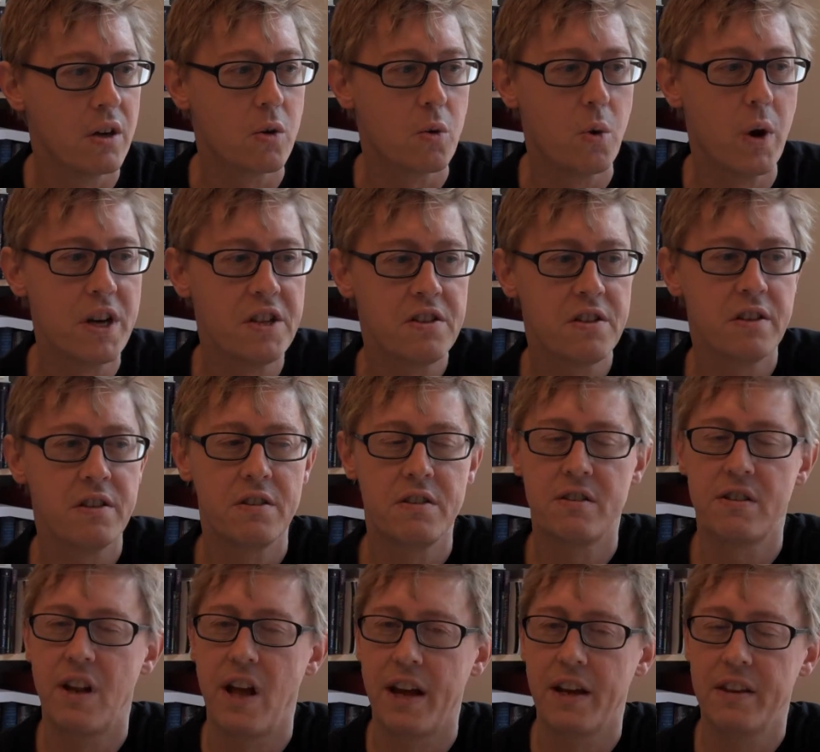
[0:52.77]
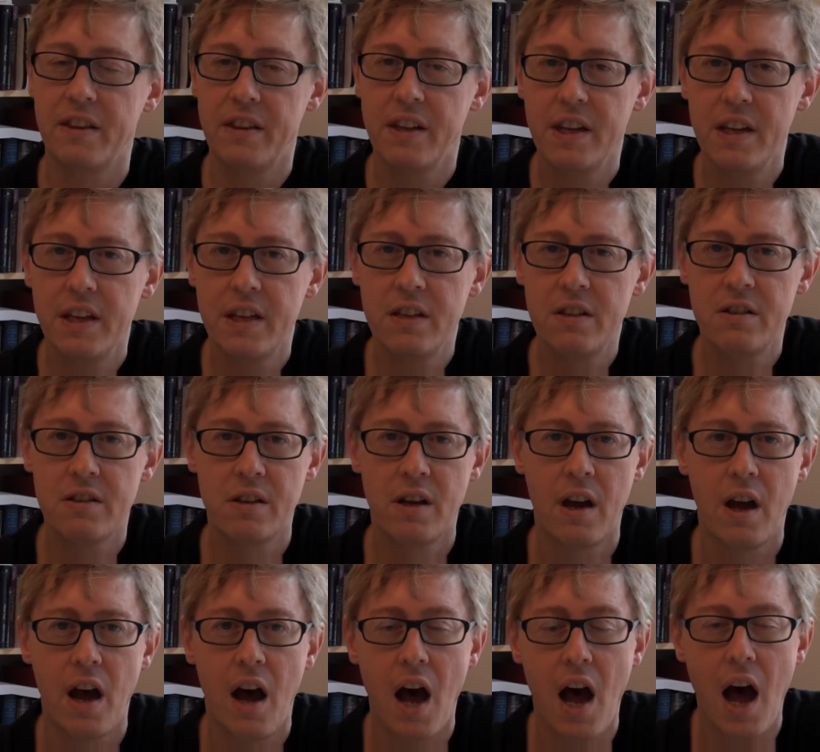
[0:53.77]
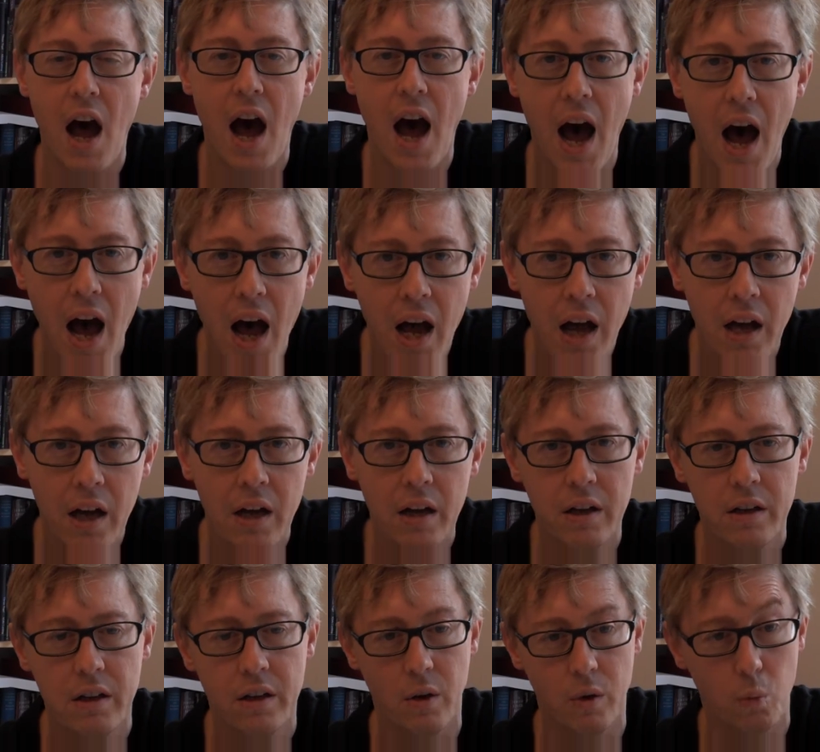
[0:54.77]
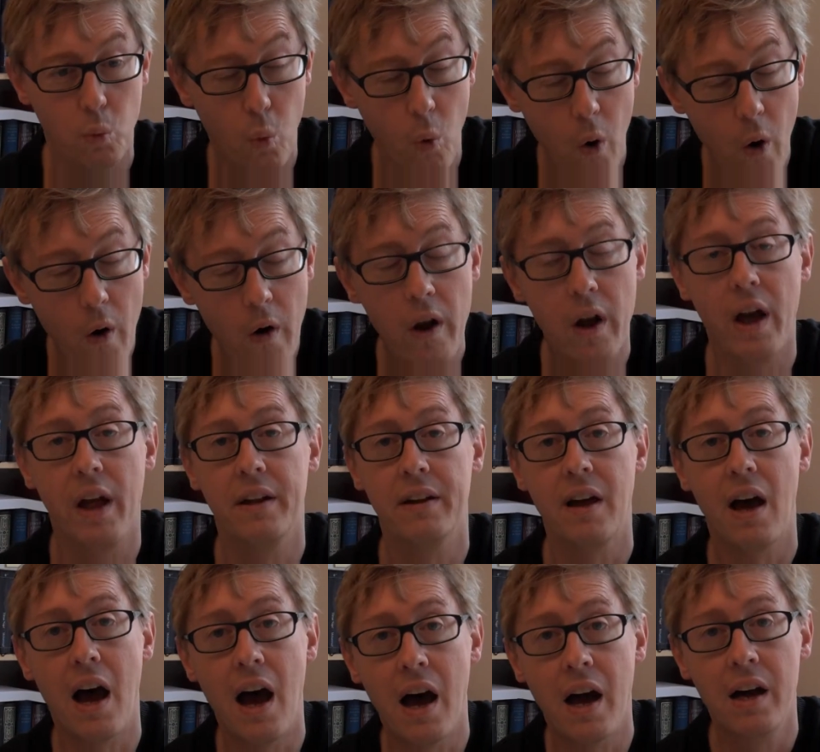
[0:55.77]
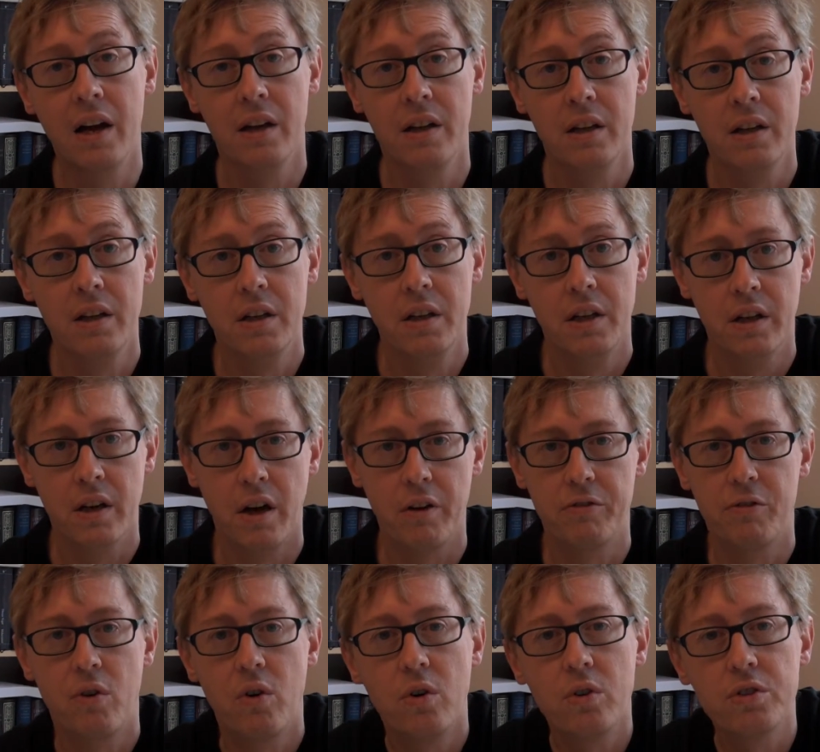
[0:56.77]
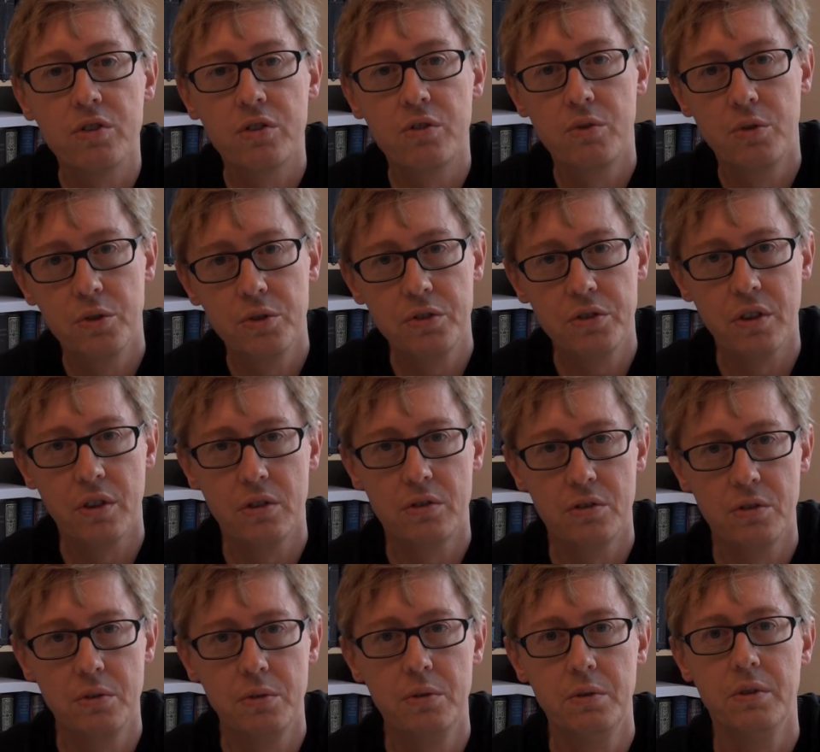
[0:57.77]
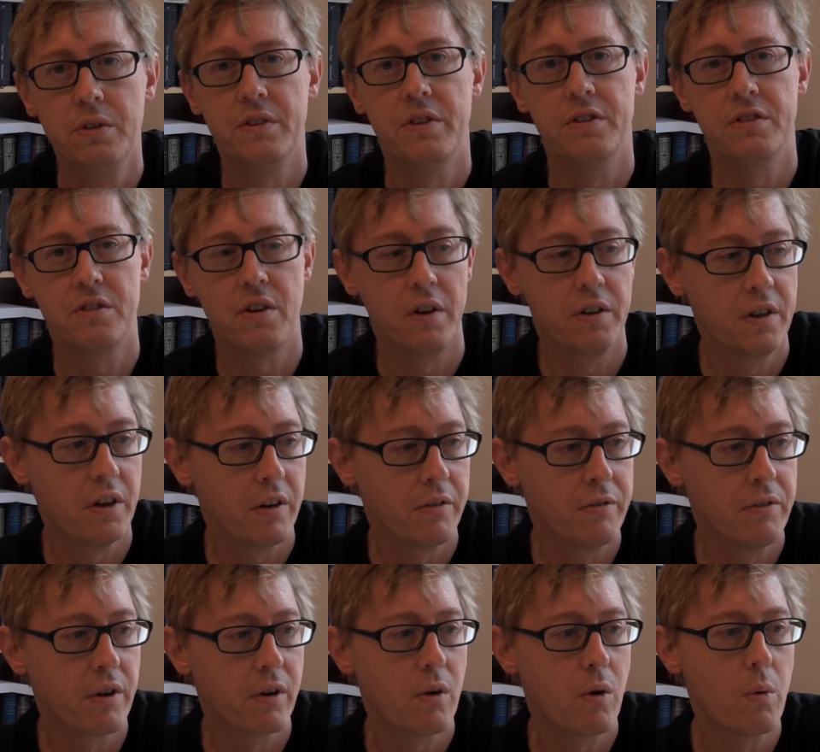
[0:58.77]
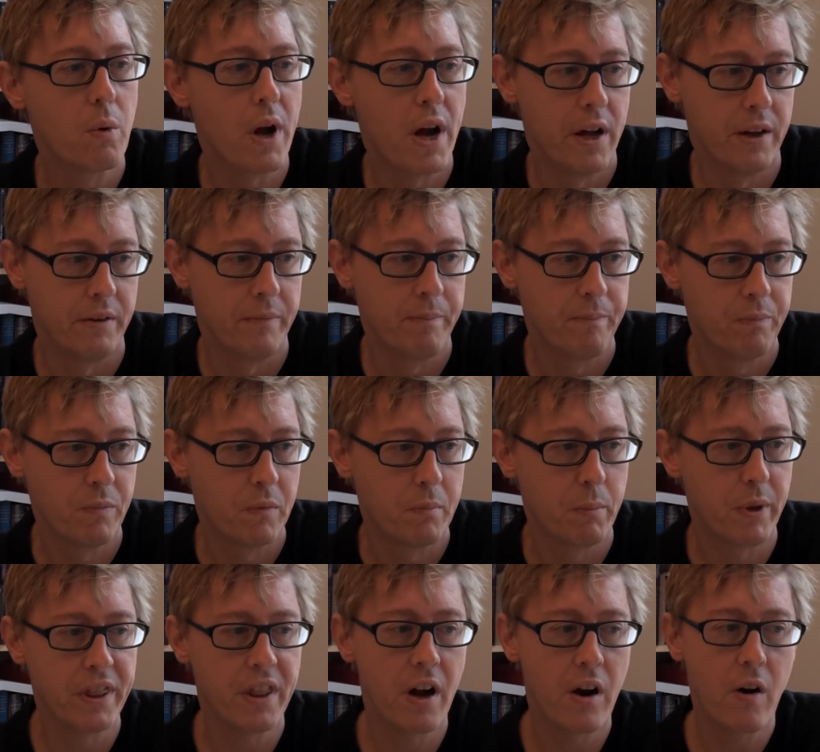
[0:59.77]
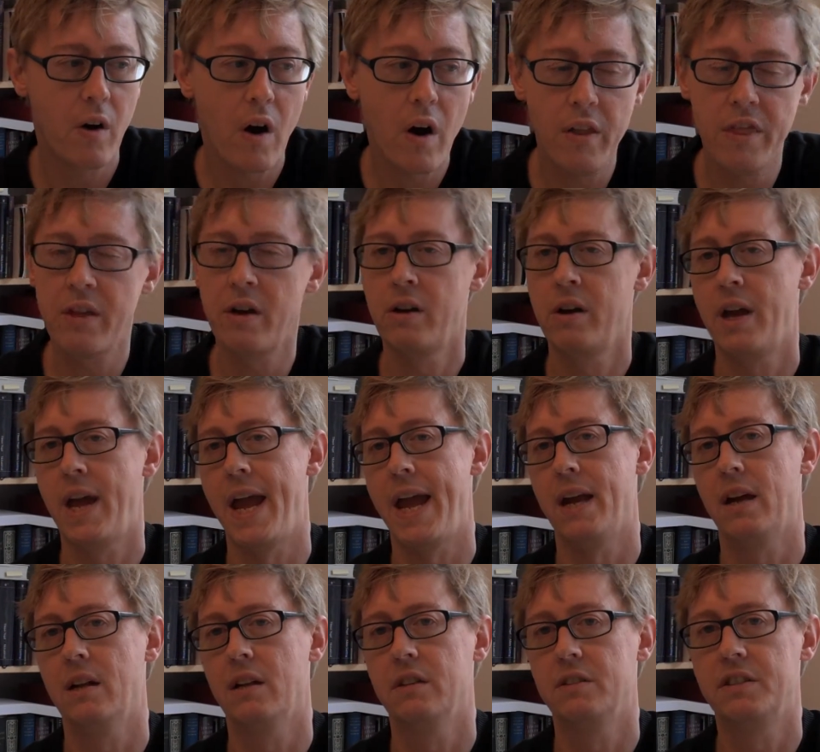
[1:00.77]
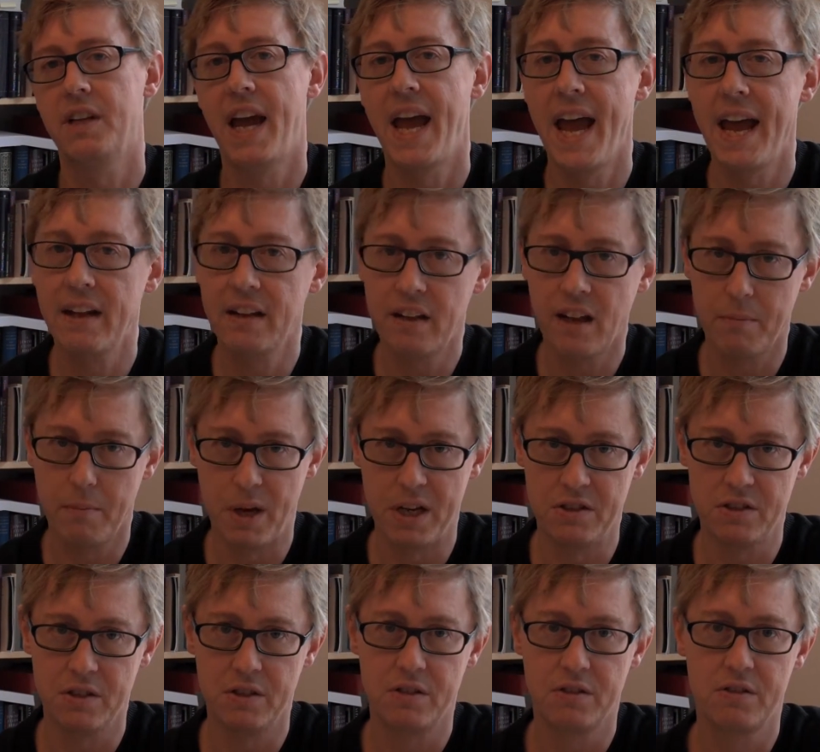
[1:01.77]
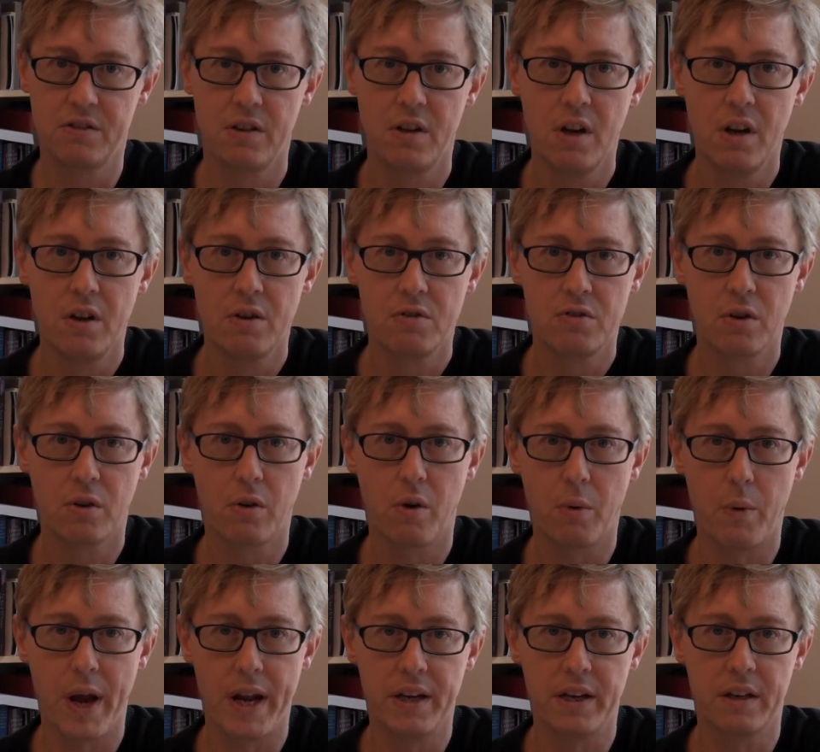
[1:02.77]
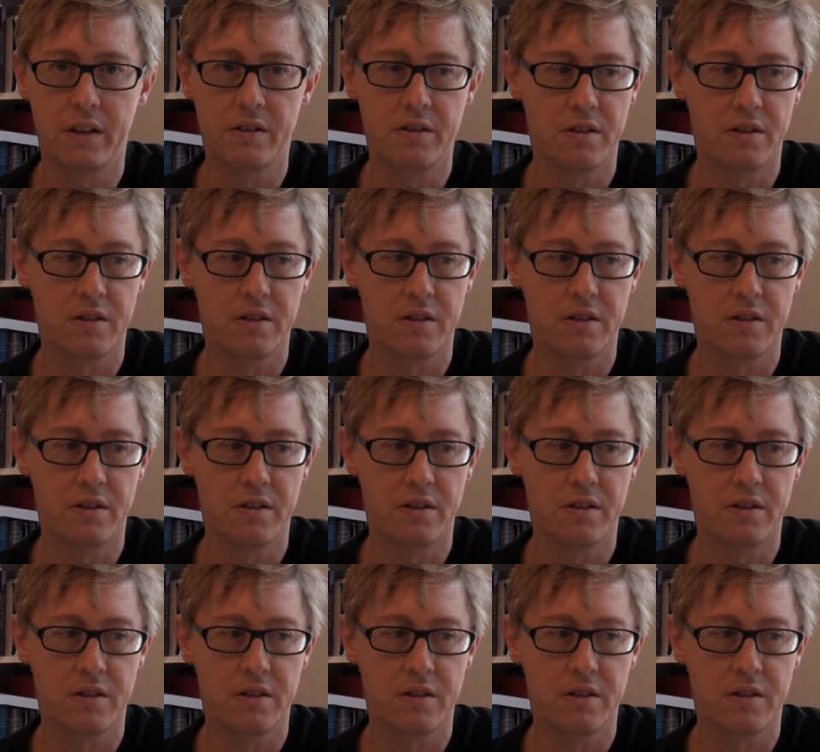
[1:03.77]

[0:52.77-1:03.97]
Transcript: Questions like these were and are of course crucial to the study of the Quran. But there are other angles and dimensions to Quranic